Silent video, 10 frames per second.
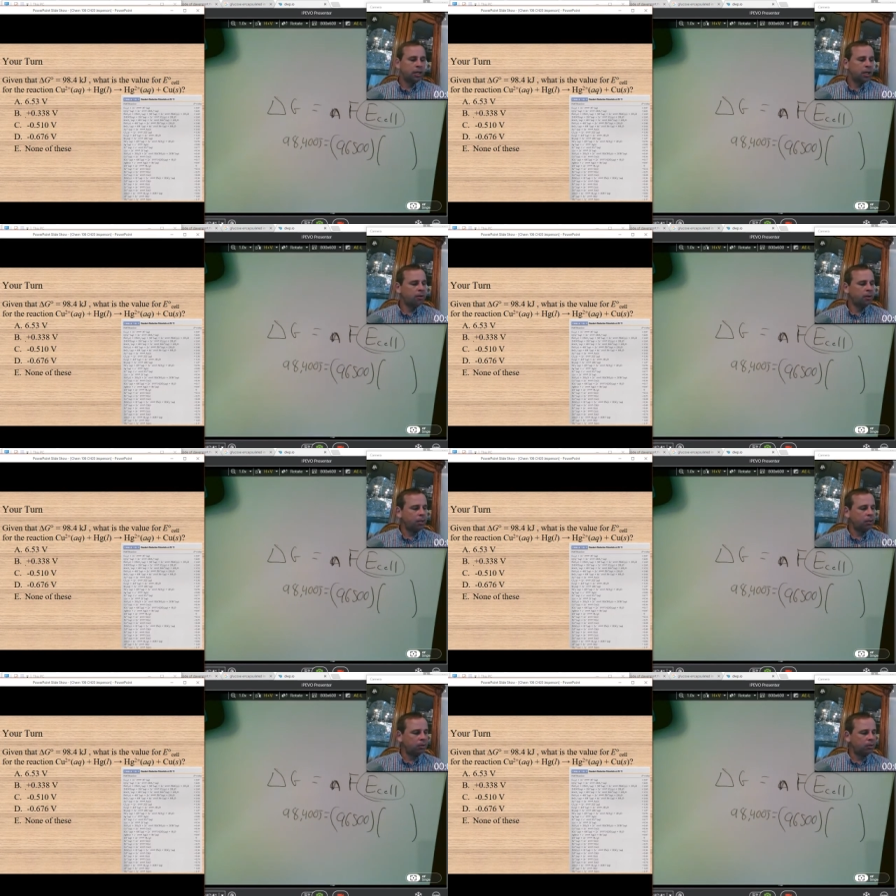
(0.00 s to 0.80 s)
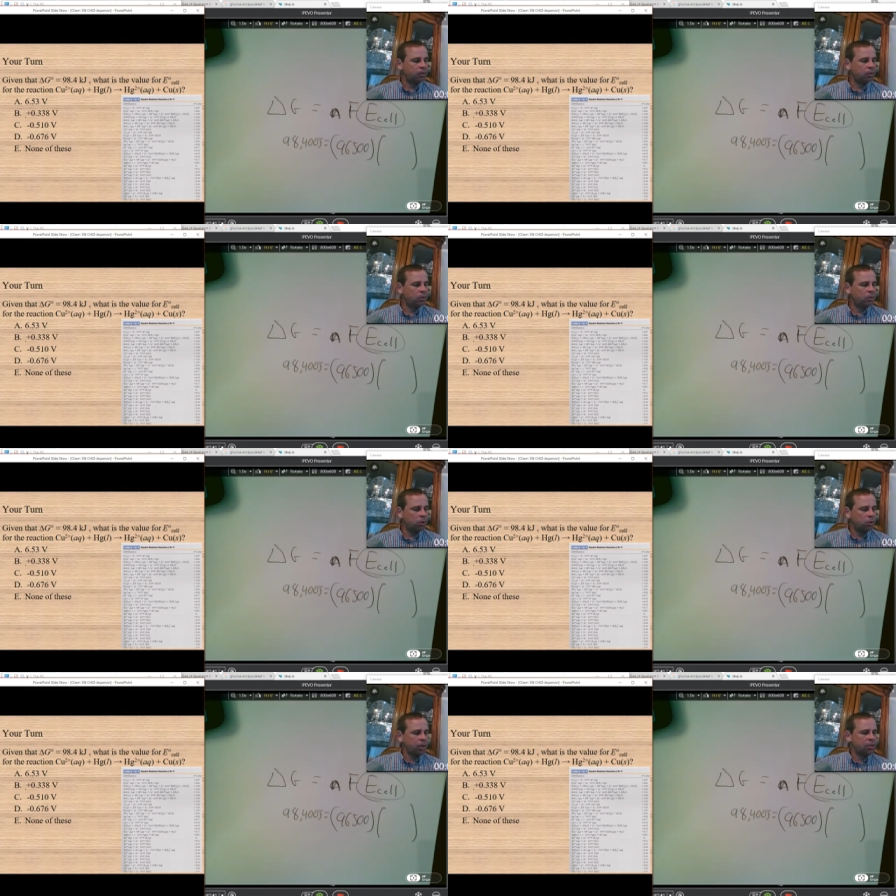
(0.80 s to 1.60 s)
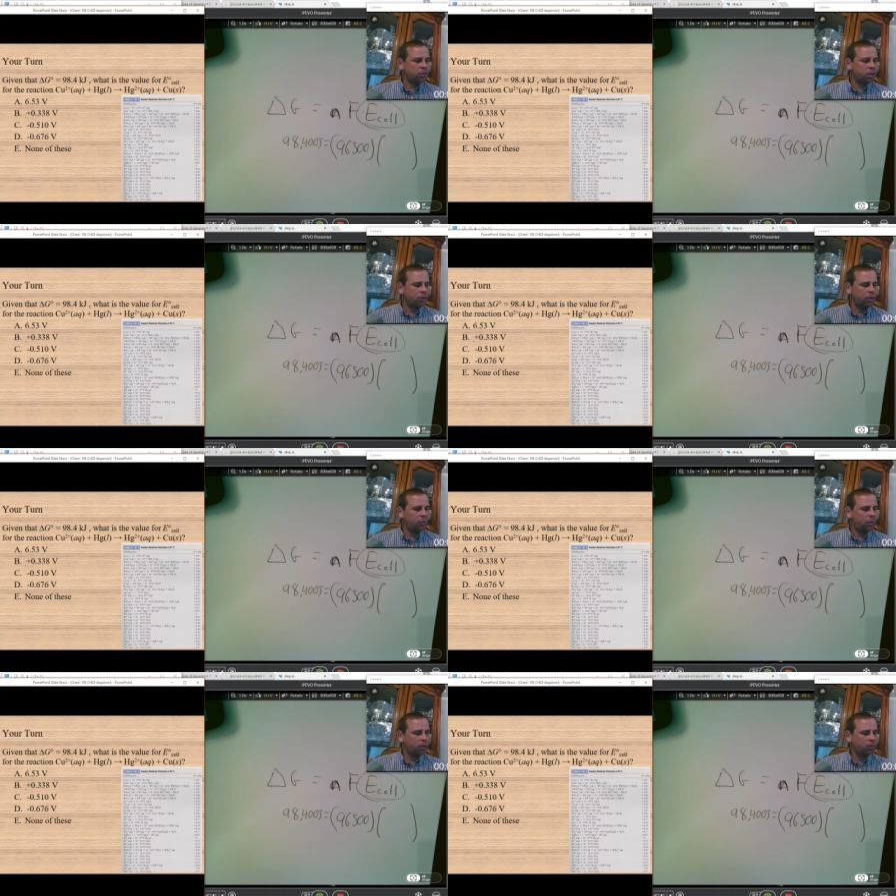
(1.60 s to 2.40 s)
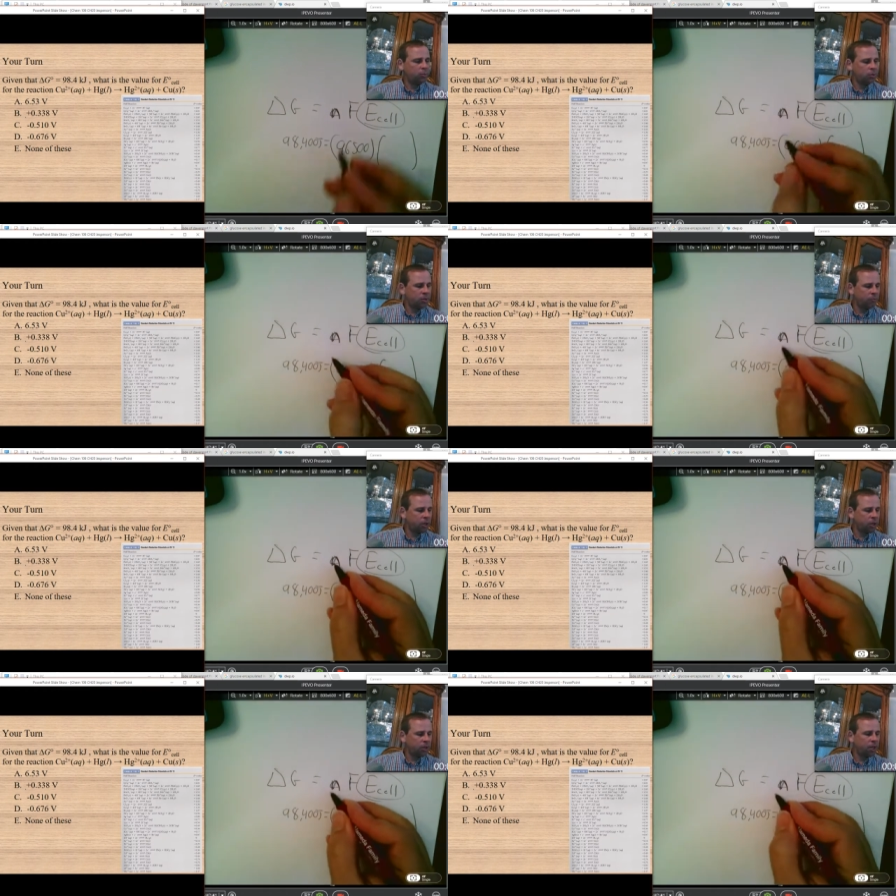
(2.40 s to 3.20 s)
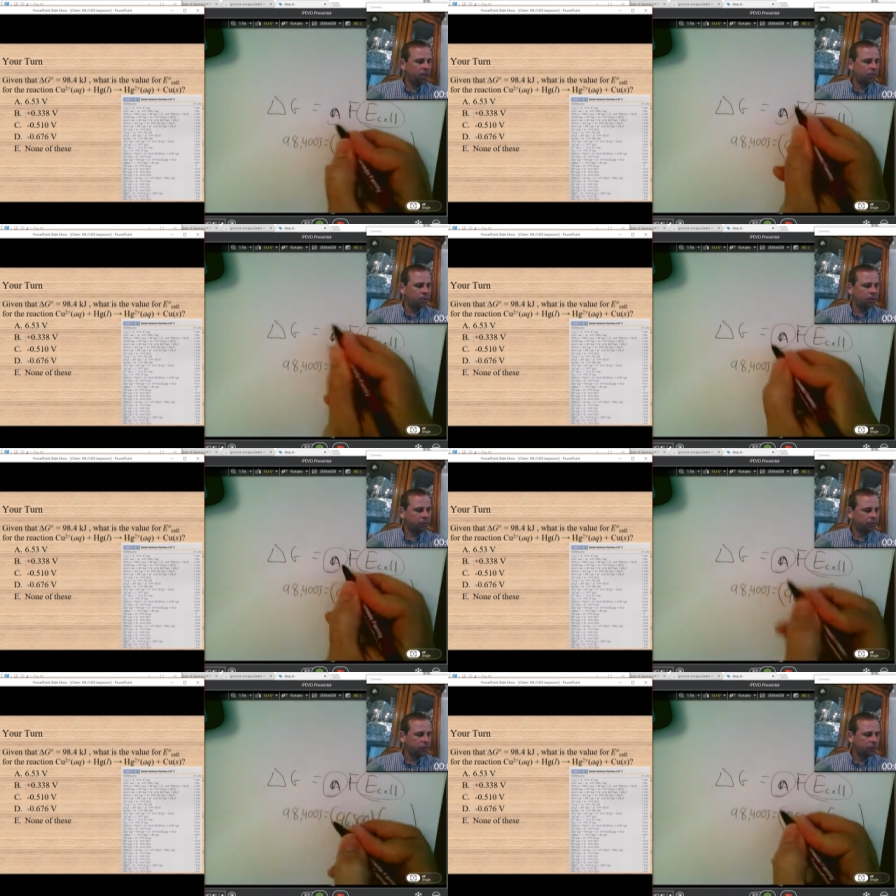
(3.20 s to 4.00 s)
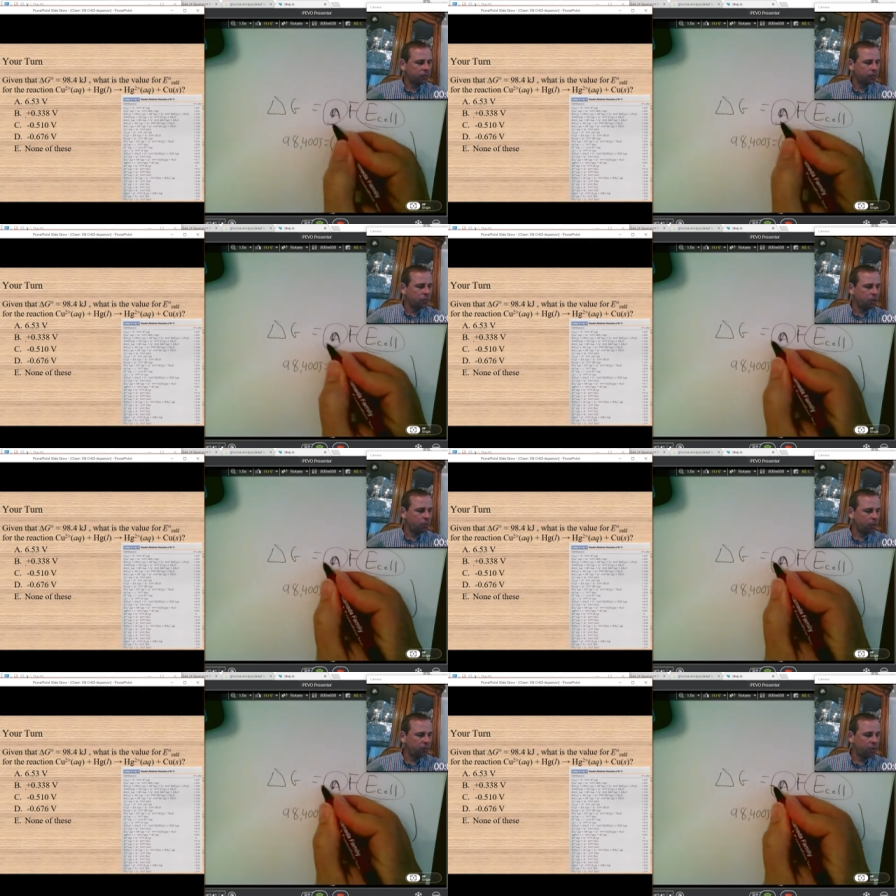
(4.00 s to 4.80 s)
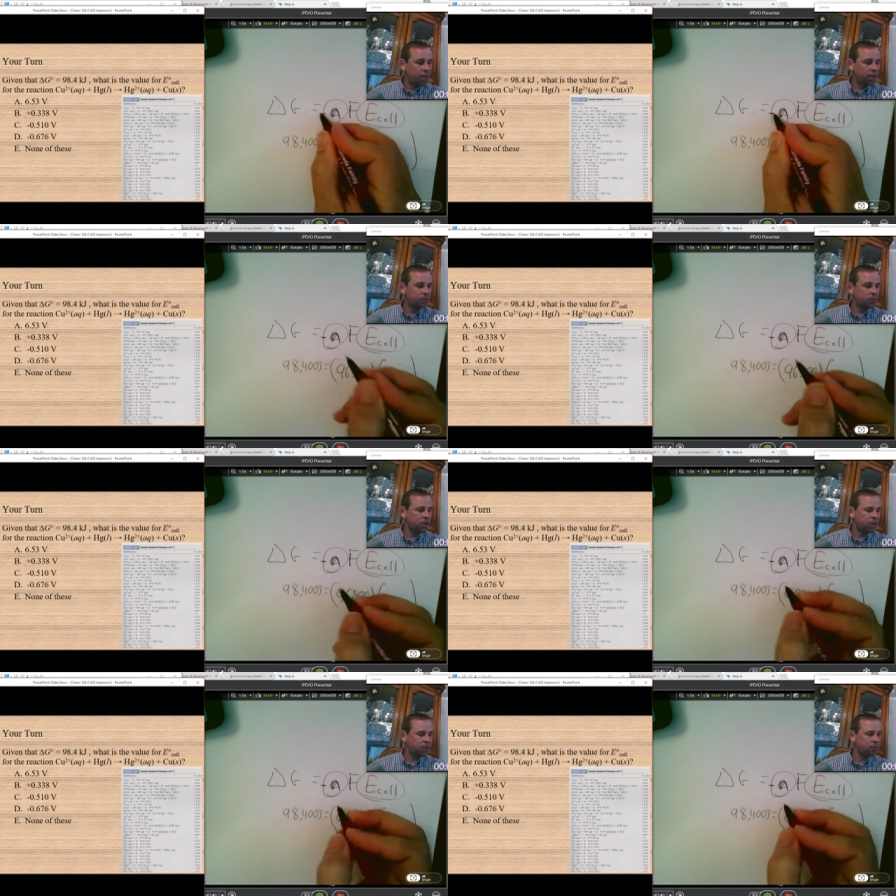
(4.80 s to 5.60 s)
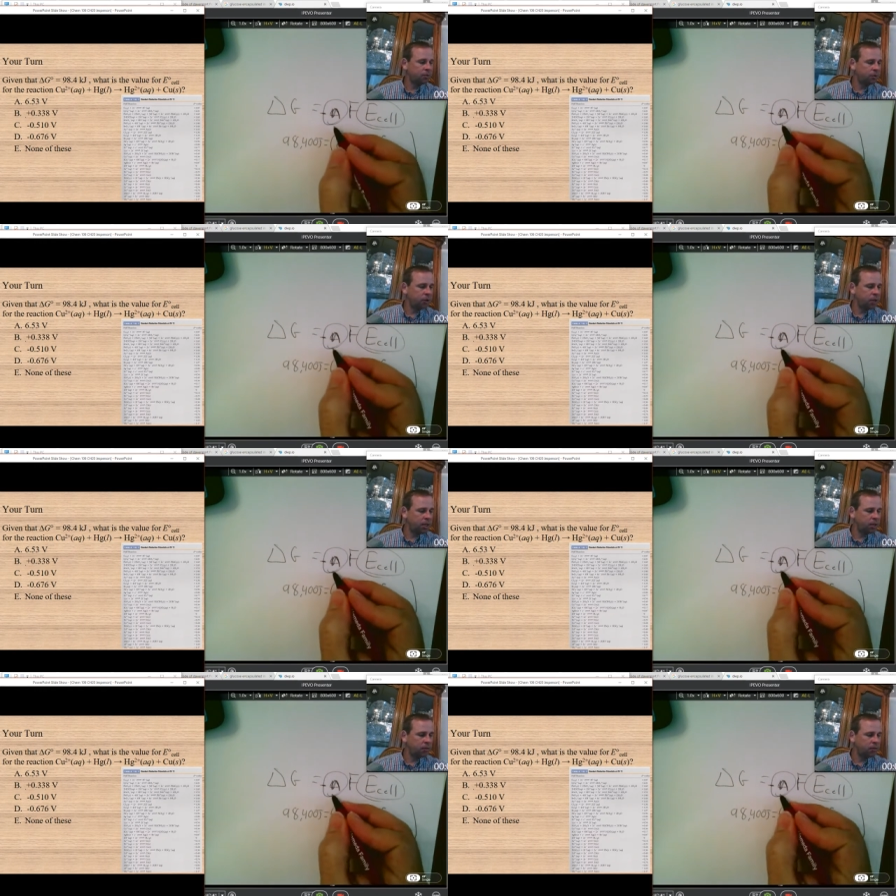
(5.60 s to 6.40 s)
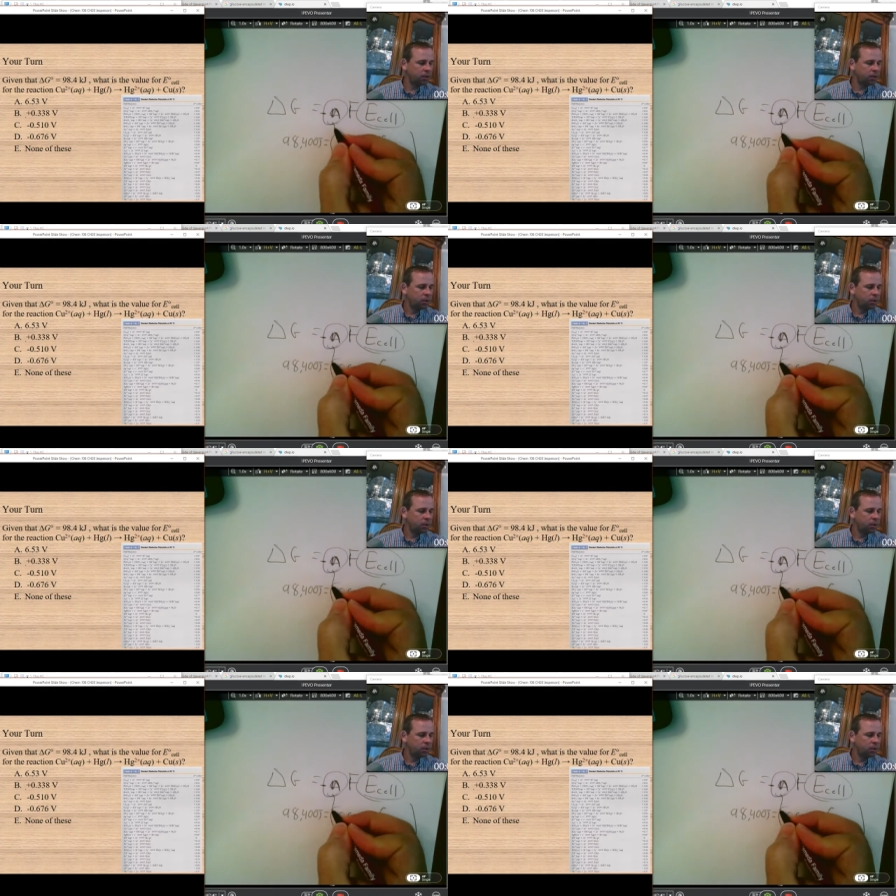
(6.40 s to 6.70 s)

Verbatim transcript: All right, so go ahead and solve that one. Whoops, I forgot the n. We have to, and we have to negative sign there. Don't forget that negative sign.